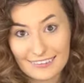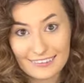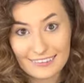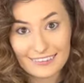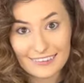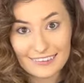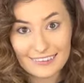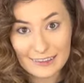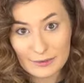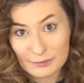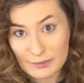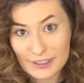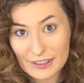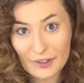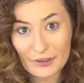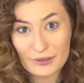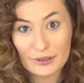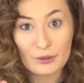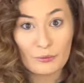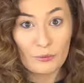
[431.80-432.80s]
this is me
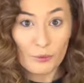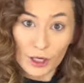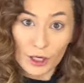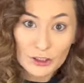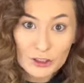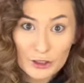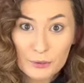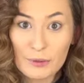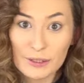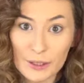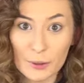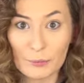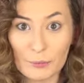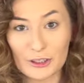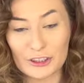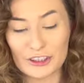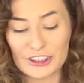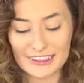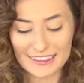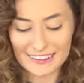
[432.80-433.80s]
telling you, wash your makeup
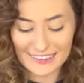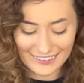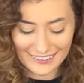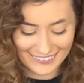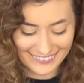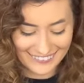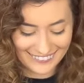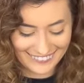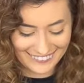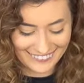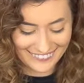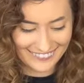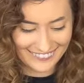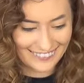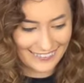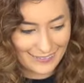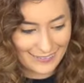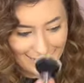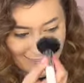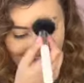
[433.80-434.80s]
brushes.
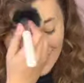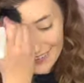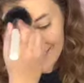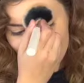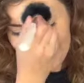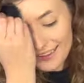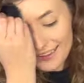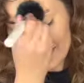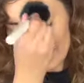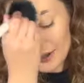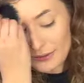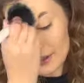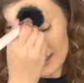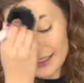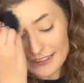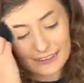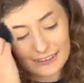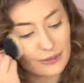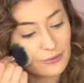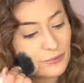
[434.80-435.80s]
All
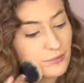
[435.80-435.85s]
right.